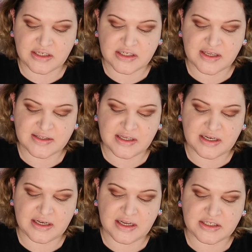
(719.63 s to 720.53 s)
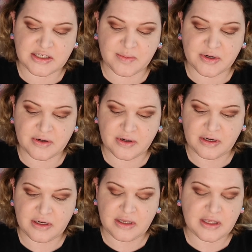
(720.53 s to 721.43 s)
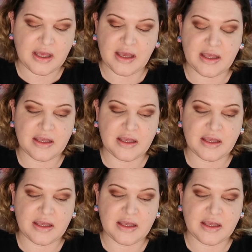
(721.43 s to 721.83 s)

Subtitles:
It just gives it a nice shimmer. Yeah, I